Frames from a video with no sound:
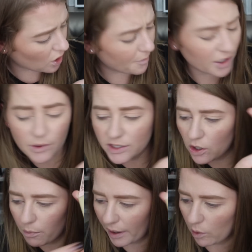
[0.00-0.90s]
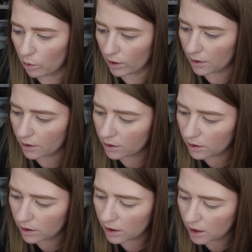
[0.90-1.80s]
I'm gonna go into Oh My Gourd,
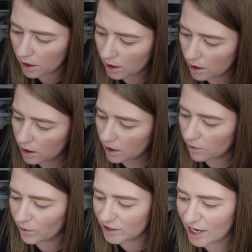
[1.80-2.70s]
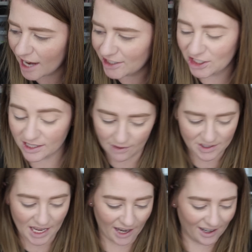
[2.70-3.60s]
which I just
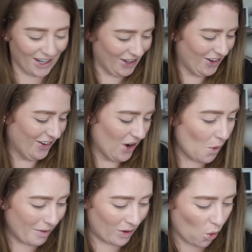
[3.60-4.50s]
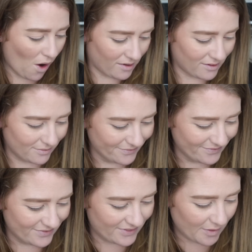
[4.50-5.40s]
love saying. I don't know. Oh my gourd.
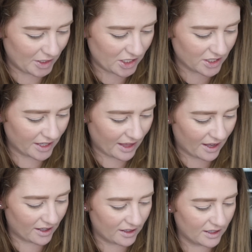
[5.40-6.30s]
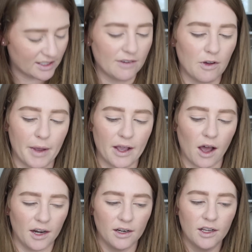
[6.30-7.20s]
I'm gonna start saying that instead of oh my
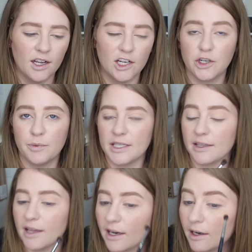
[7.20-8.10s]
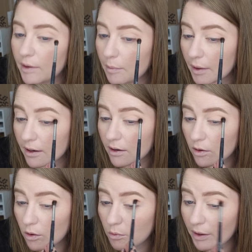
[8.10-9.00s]
god. Shouldn't be saying that anyway, but
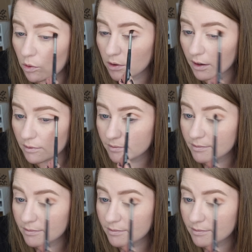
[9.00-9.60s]
oh my gourd.